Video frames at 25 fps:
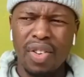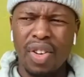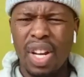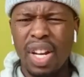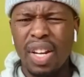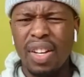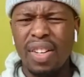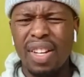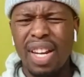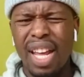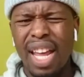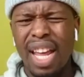
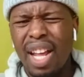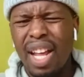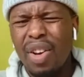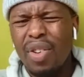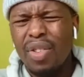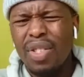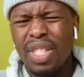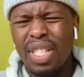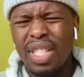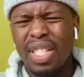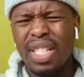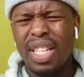Right? And I
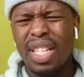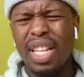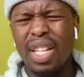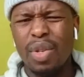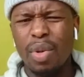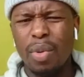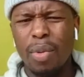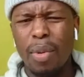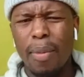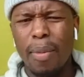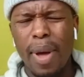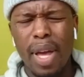always just say
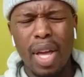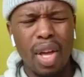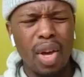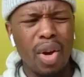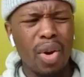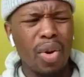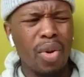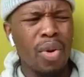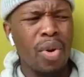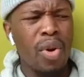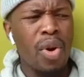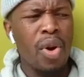to him, I'm like,
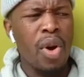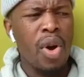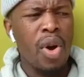yo,